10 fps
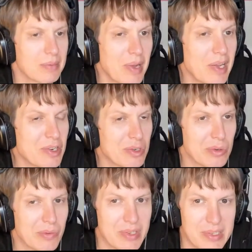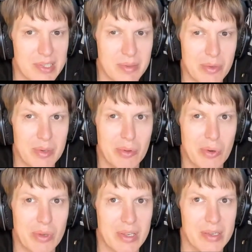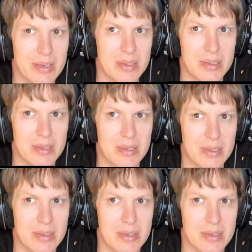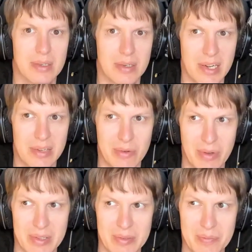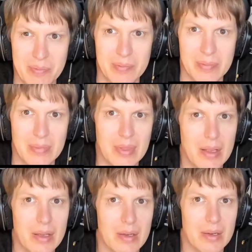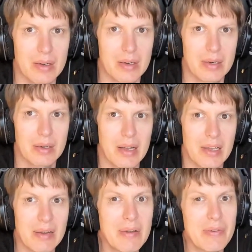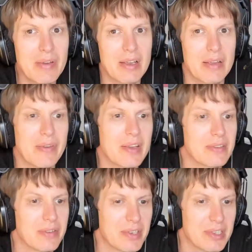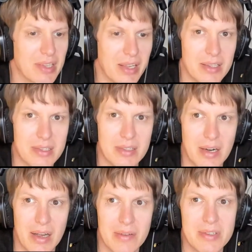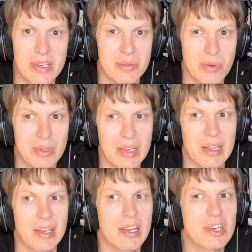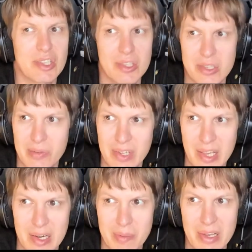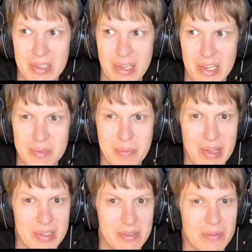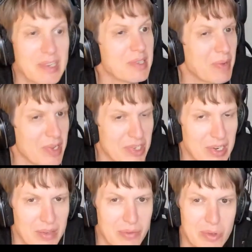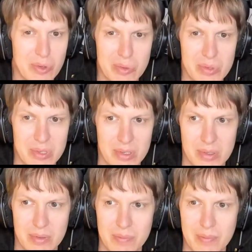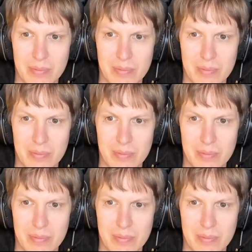make sure the system you deploy is ready for that uh, another thing, thing which latency drives is what the connections to the database are expensive, especially if you use uh,